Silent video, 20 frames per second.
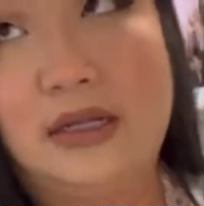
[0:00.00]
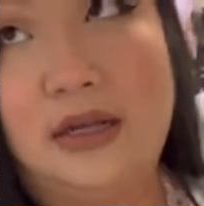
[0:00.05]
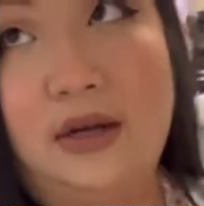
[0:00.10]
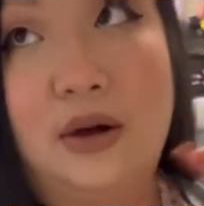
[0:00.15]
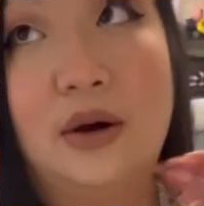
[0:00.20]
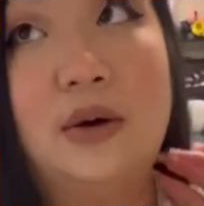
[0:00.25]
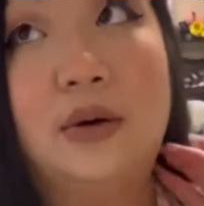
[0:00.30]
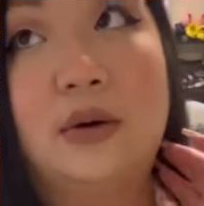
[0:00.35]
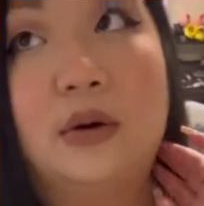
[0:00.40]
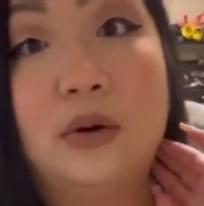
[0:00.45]

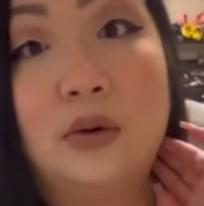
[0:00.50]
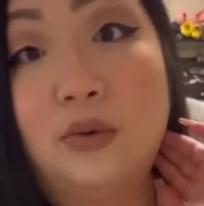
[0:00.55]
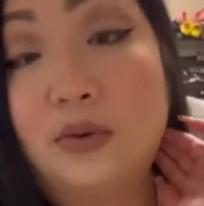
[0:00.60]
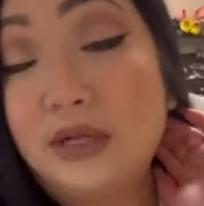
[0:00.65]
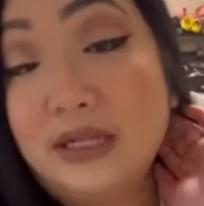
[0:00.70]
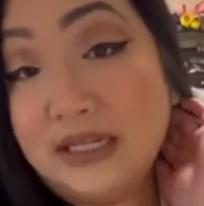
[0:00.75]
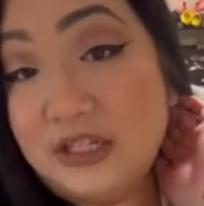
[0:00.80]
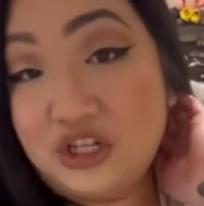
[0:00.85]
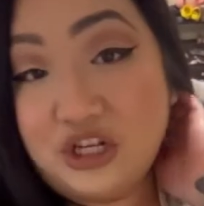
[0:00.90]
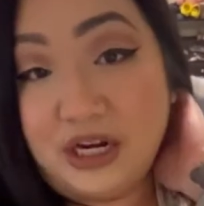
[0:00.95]
So
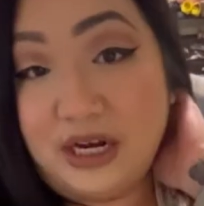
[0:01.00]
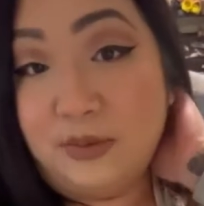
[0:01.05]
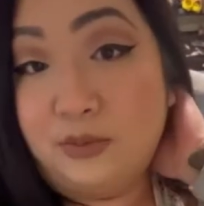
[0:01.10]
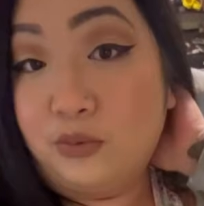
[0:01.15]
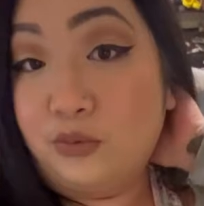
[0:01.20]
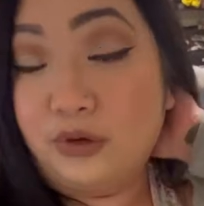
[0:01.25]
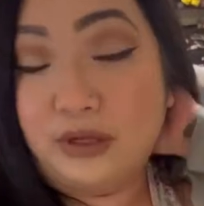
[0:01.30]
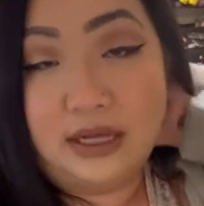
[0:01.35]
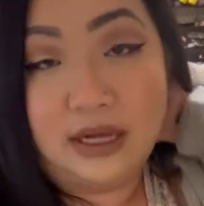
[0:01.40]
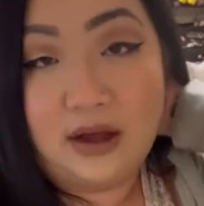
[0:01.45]
really cheap,
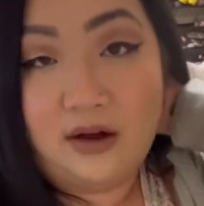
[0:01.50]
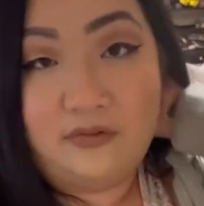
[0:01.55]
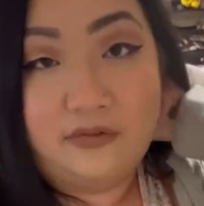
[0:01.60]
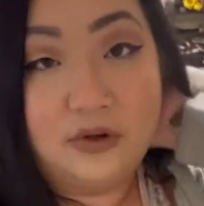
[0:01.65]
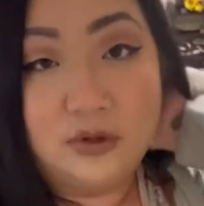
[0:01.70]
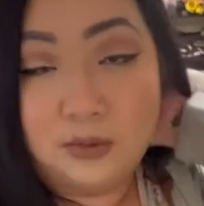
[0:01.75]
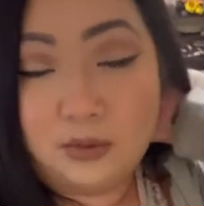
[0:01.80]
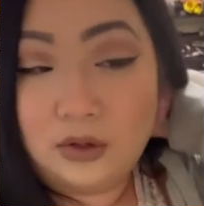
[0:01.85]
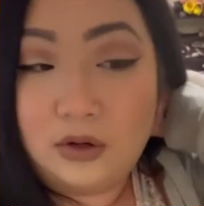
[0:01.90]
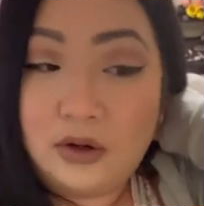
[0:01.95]
really
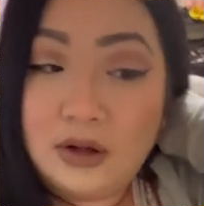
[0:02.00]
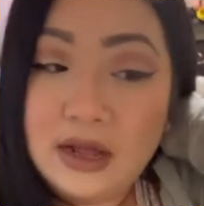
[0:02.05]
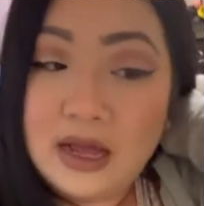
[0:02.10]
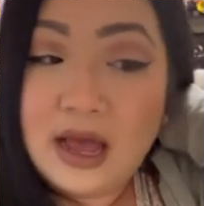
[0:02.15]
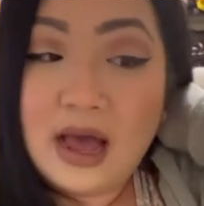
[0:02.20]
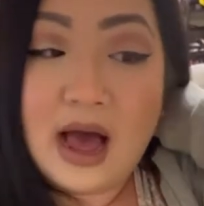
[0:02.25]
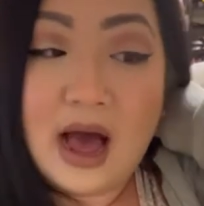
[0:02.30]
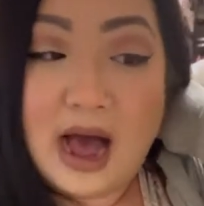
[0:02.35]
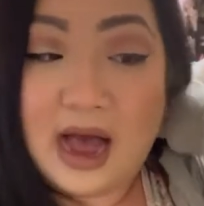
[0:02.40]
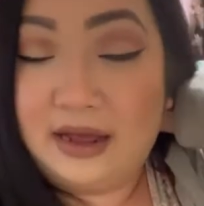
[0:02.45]
comfortable.
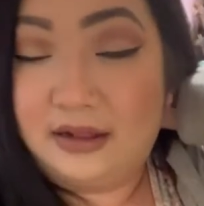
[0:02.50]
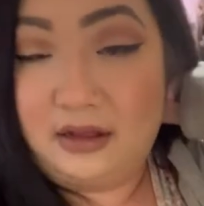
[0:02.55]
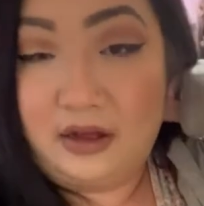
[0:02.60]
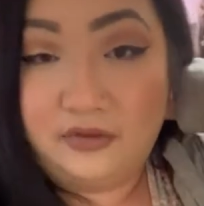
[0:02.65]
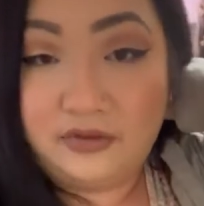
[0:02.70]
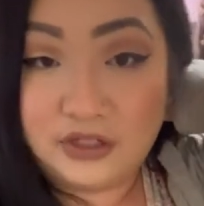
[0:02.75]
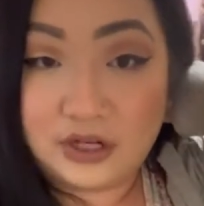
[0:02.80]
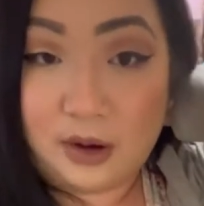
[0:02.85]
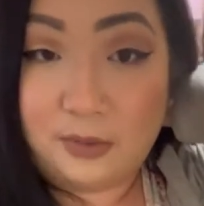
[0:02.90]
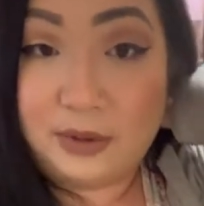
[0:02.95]
I
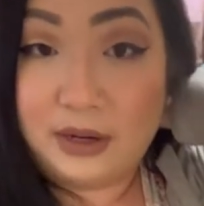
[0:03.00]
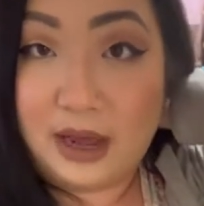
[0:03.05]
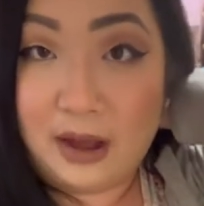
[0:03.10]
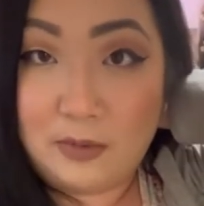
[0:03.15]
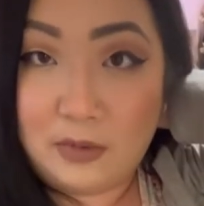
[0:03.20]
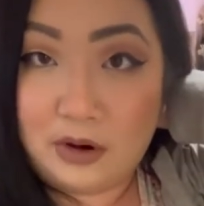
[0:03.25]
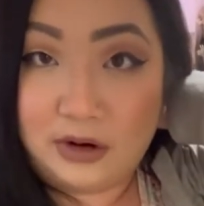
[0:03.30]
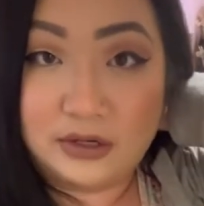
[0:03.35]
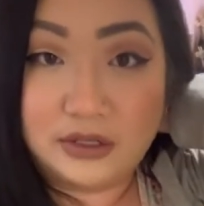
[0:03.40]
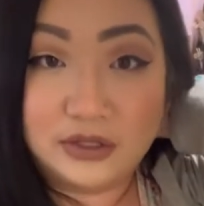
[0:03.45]
love shopping at
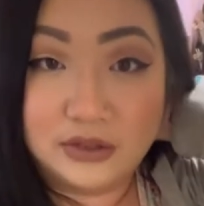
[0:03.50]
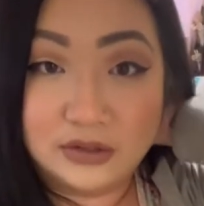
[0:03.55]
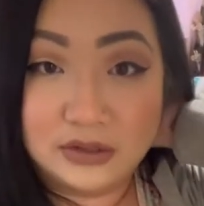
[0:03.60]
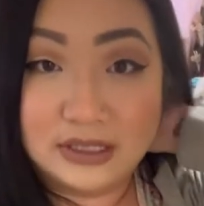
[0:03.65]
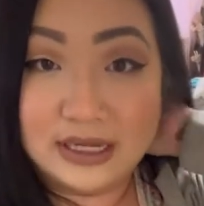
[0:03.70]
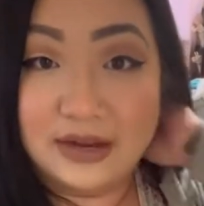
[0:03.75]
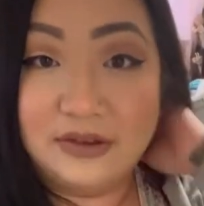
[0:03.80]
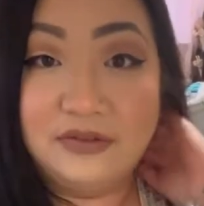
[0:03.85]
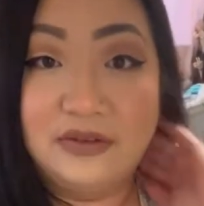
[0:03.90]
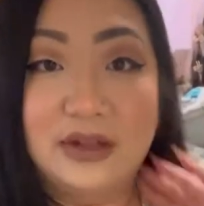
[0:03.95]
Marshall's.
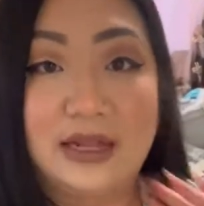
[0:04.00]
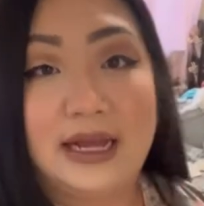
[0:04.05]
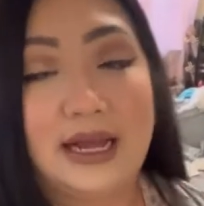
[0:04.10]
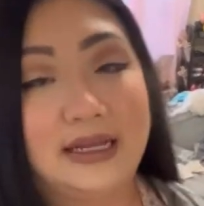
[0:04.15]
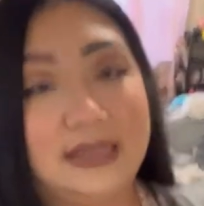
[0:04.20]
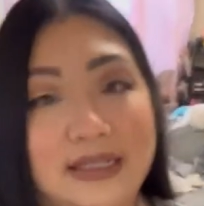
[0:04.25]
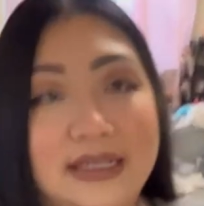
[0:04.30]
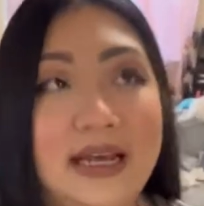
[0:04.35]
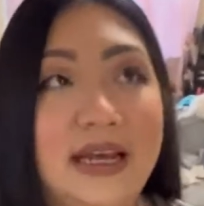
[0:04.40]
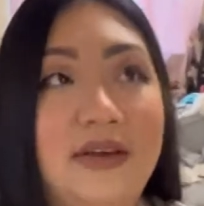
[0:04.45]
I feel like I
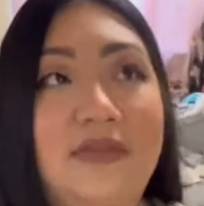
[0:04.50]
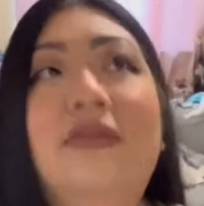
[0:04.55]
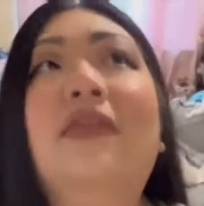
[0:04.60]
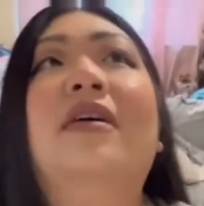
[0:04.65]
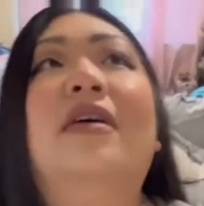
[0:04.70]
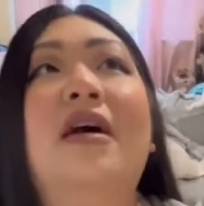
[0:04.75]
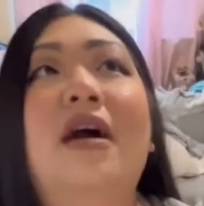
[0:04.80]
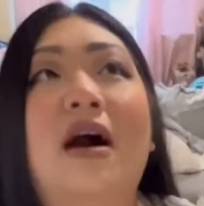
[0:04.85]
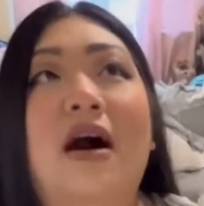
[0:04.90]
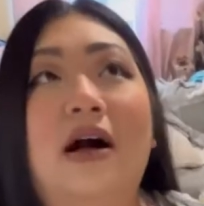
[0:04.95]
save
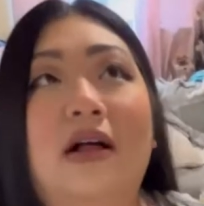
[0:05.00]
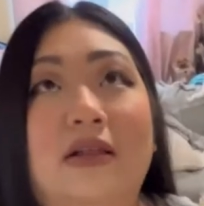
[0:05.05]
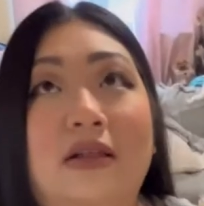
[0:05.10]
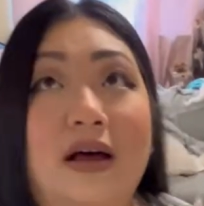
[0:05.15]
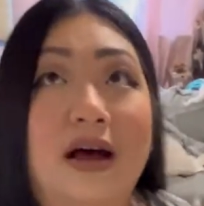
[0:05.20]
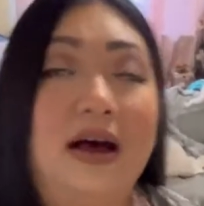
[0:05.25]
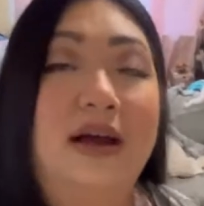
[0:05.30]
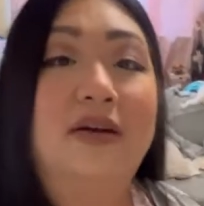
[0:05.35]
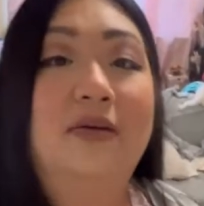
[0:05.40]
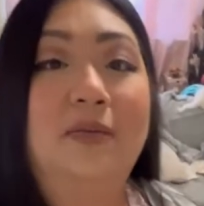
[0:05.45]
a
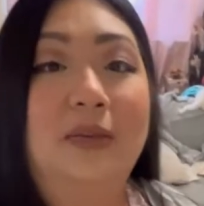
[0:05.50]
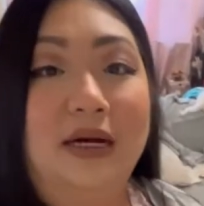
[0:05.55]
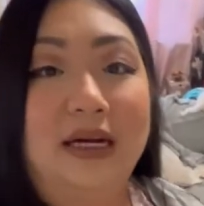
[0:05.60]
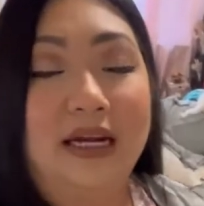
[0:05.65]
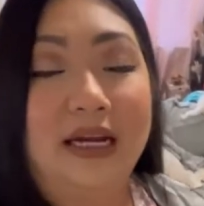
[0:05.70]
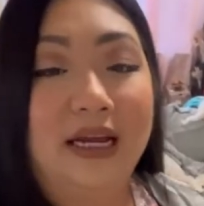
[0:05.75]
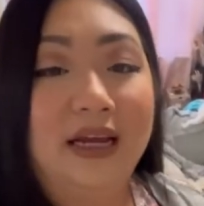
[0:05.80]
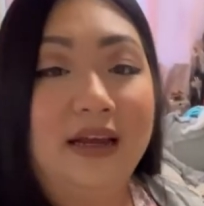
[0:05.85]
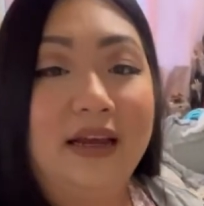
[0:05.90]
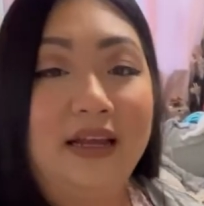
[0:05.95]
lot of
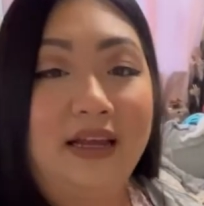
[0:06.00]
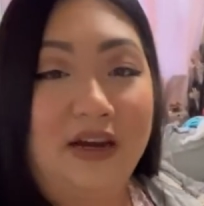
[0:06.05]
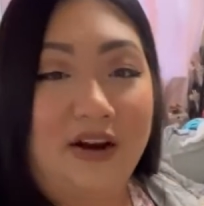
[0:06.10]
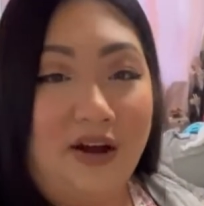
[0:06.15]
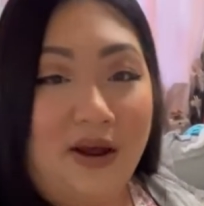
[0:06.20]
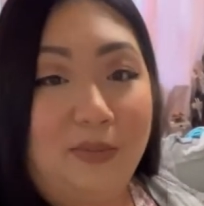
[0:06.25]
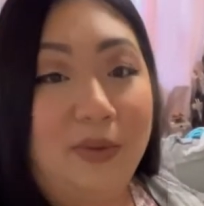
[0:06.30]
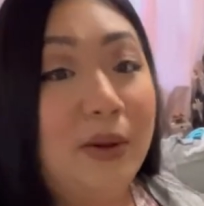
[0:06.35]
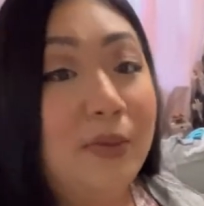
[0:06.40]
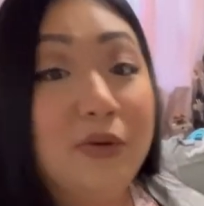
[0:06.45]
money, you know,
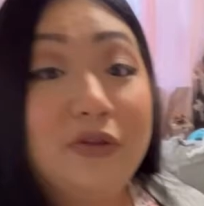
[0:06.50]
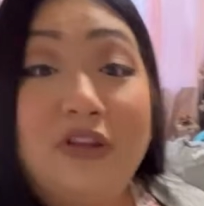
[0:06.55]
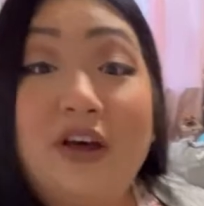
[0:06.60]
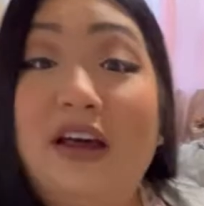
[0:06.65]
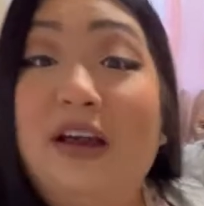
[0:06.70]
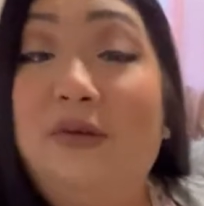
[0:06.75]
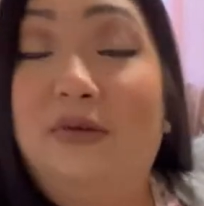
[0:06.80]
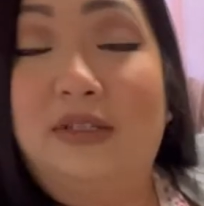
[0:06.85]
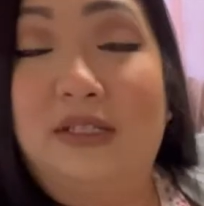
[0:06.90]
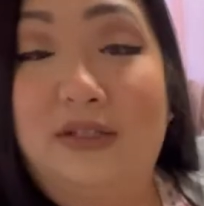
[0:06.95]
and people thought
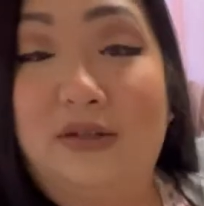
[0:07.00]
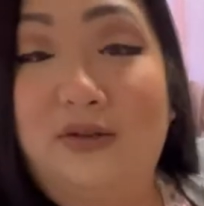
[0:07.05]
it was